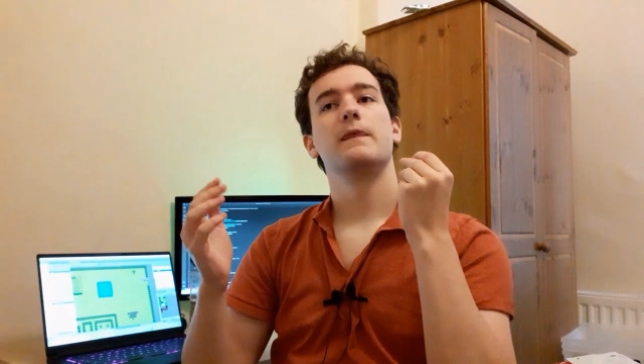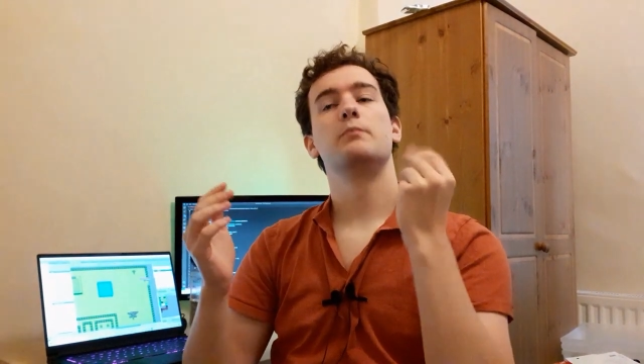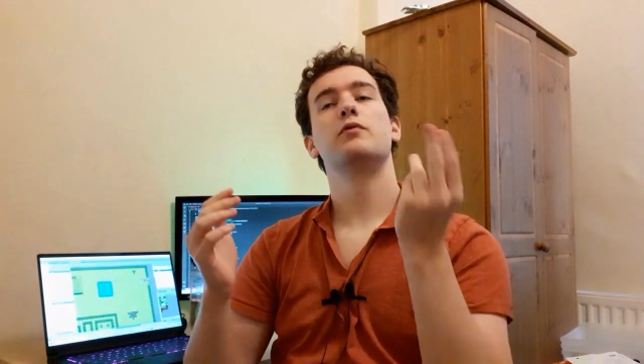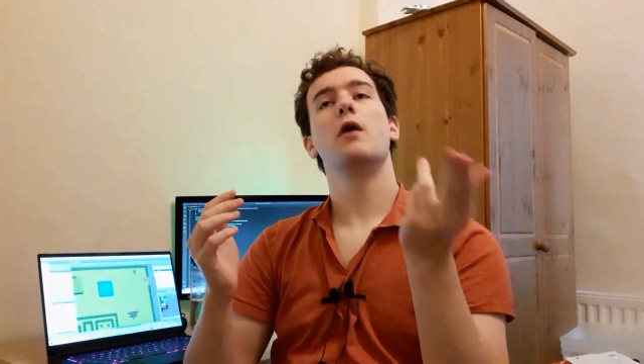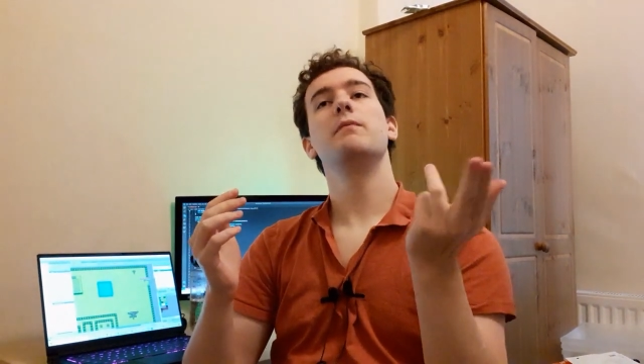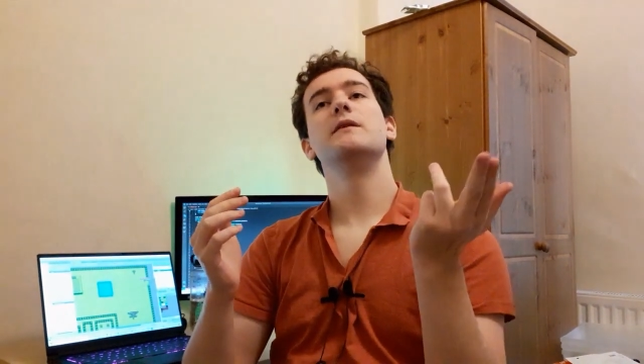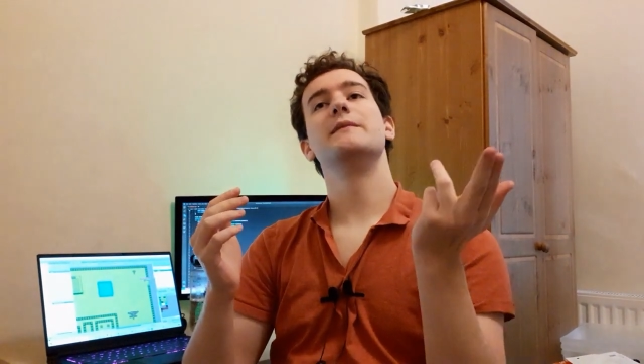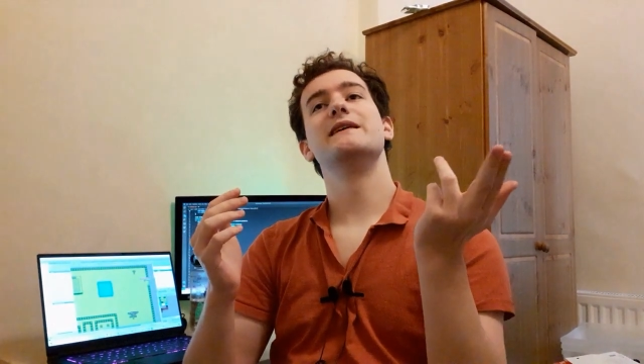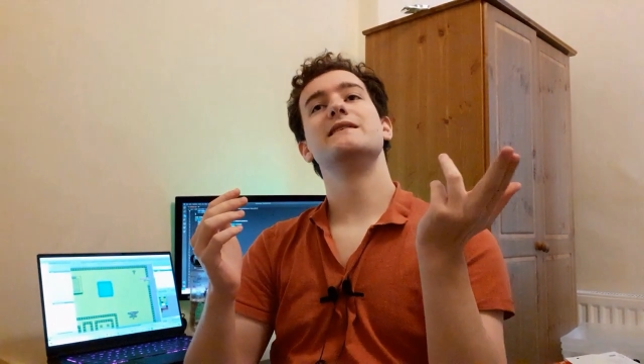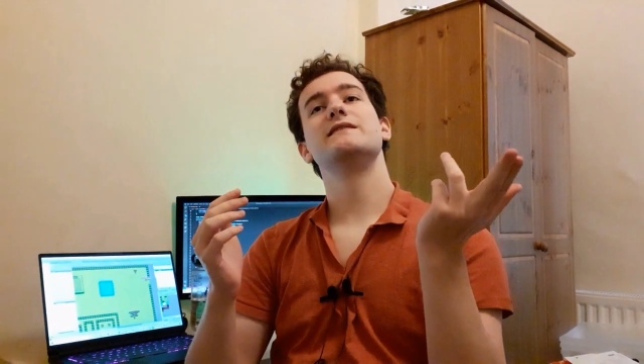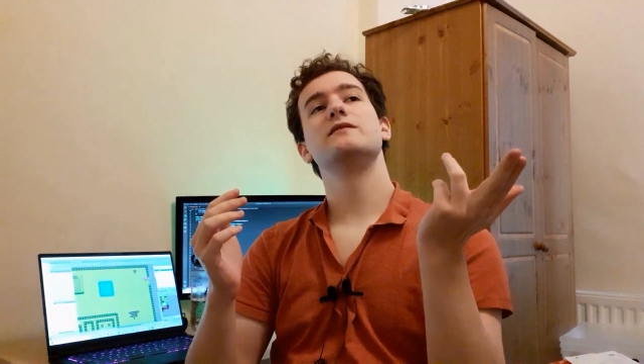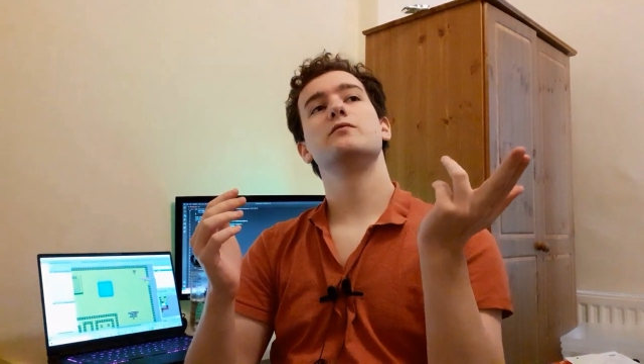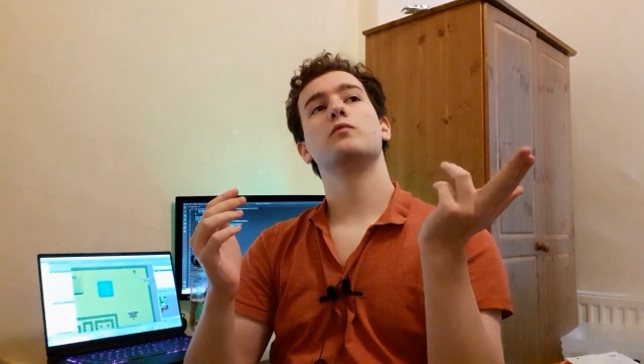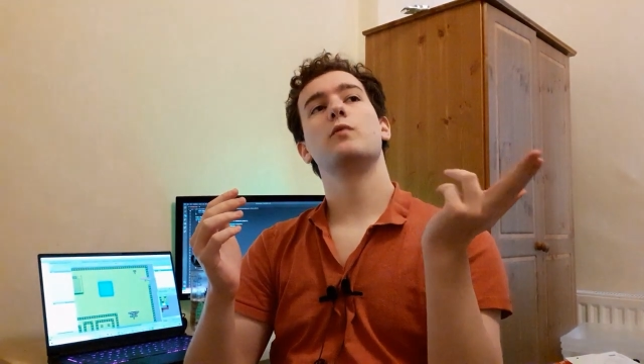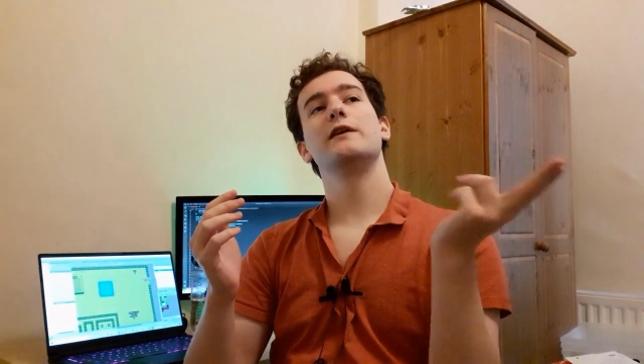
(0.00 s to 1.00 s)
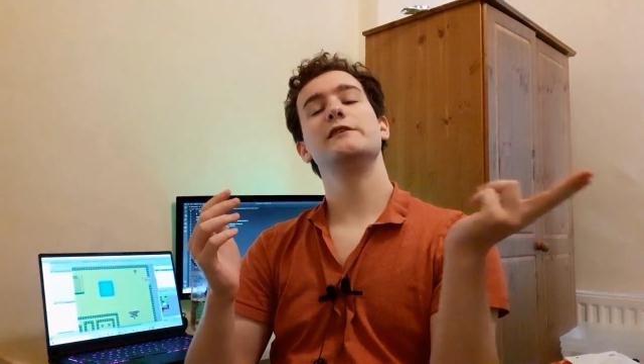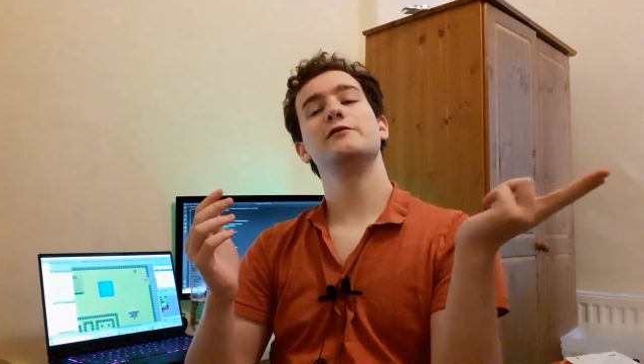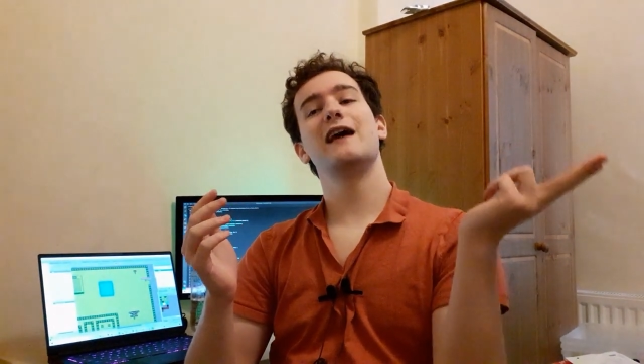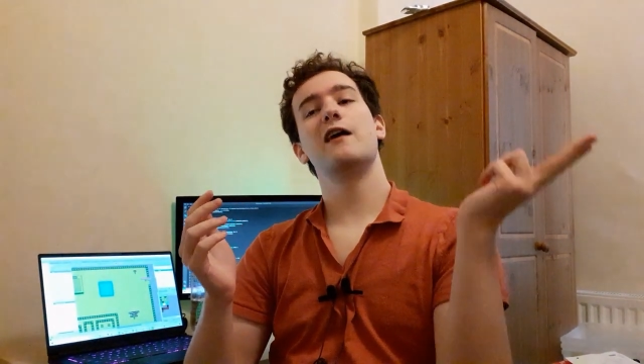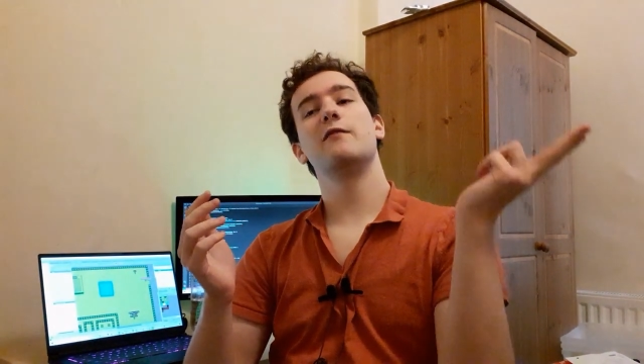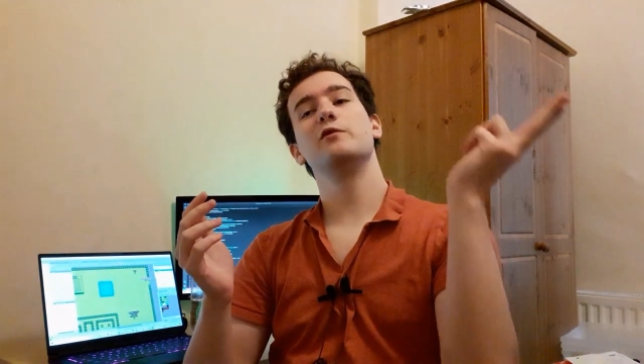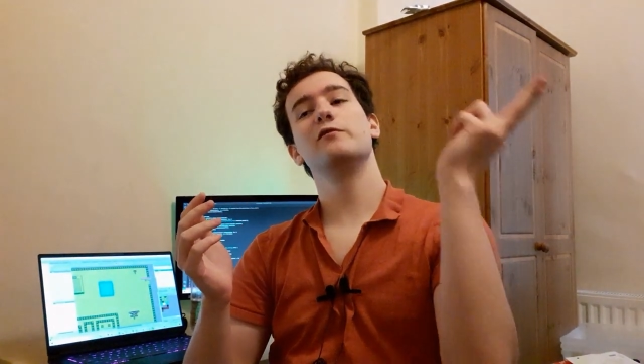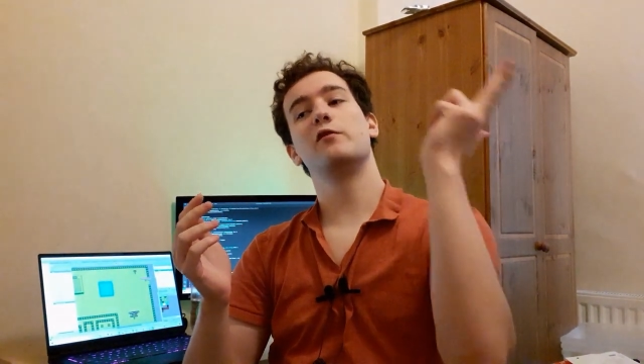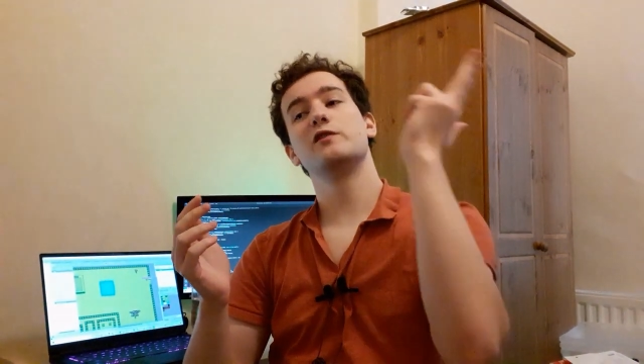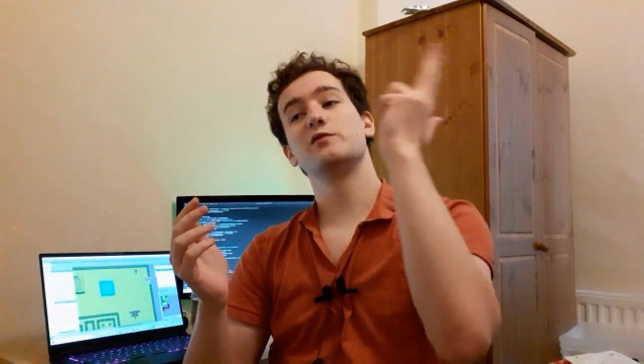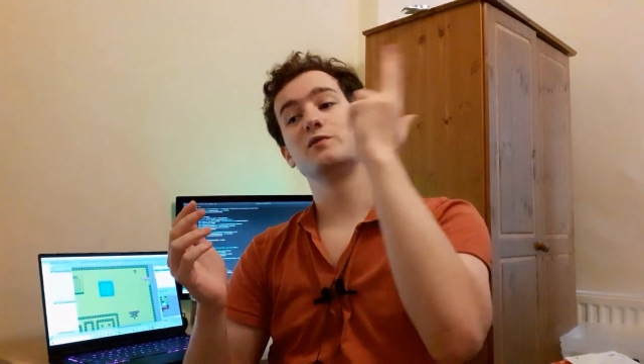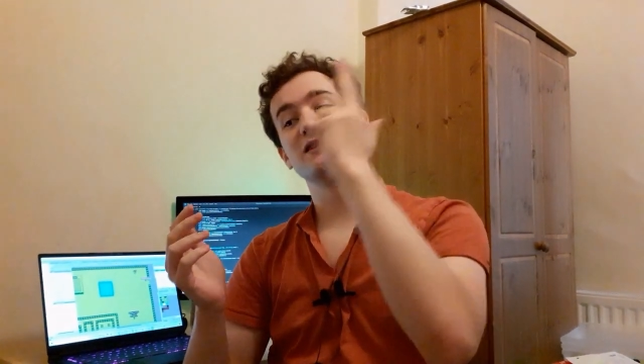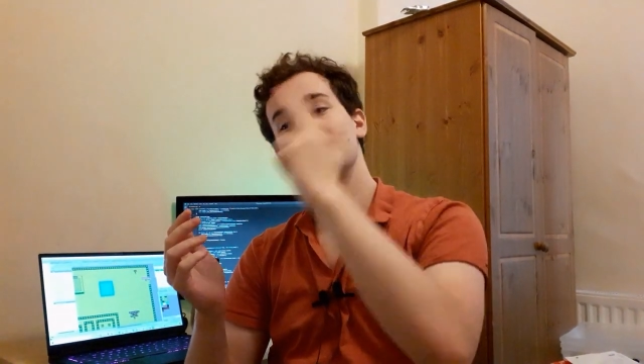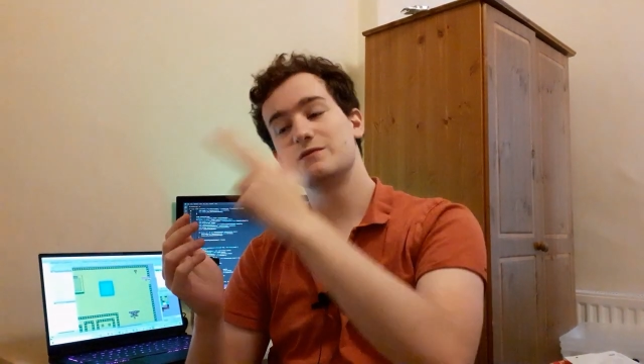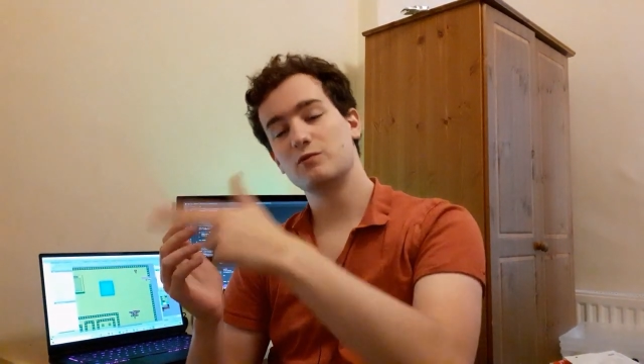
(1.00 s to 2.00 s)
The problem is, when you now move on
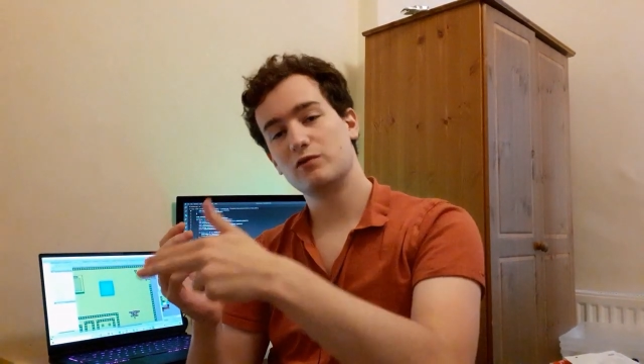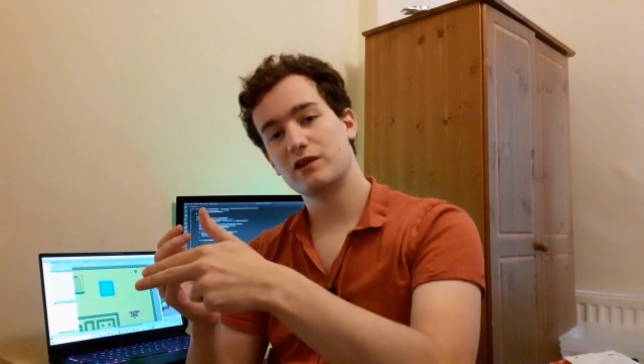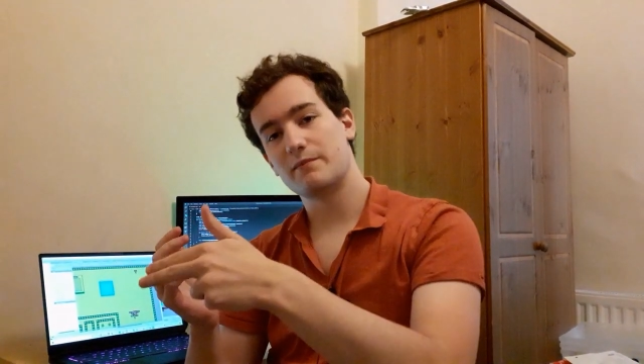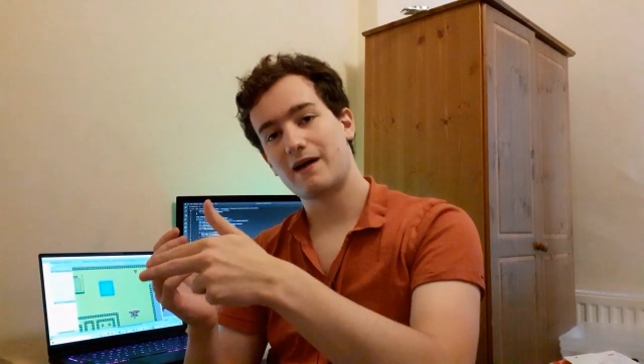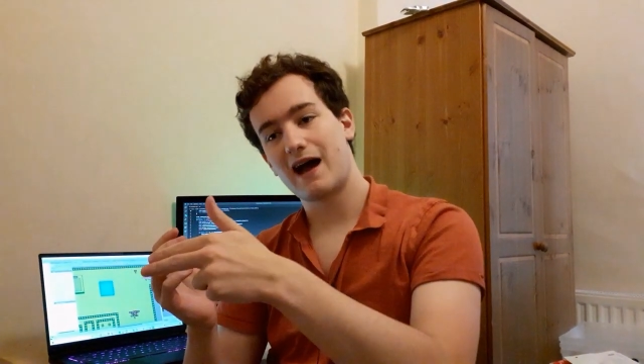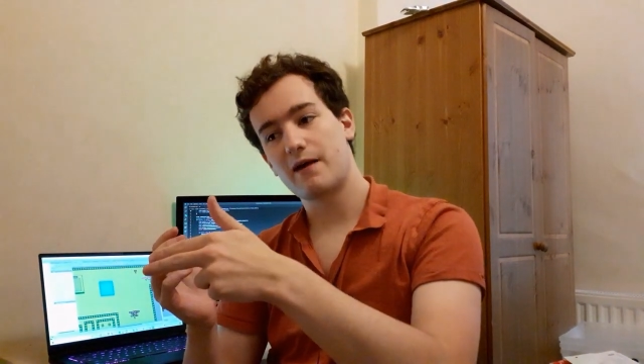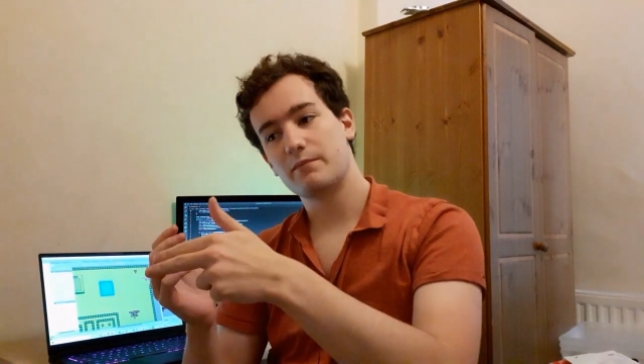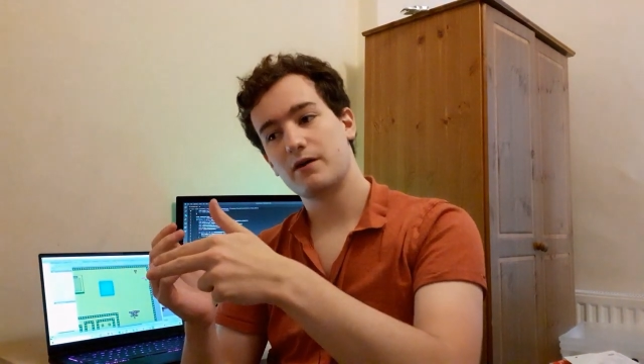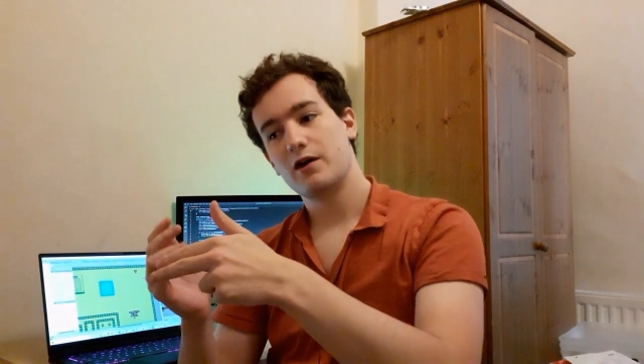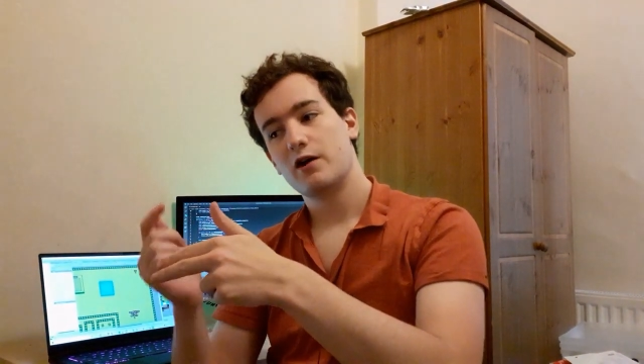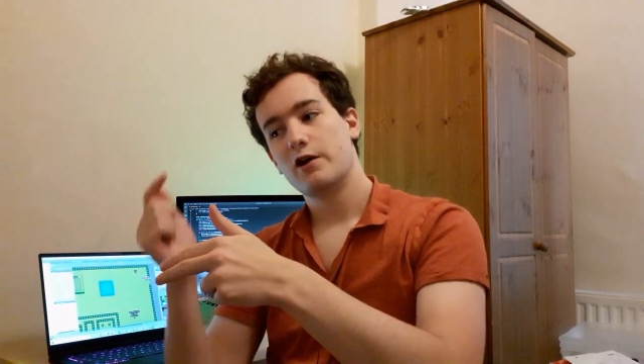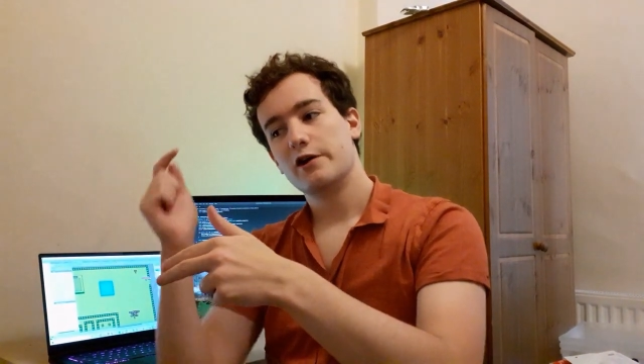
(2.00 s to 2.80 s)
to a smaller map,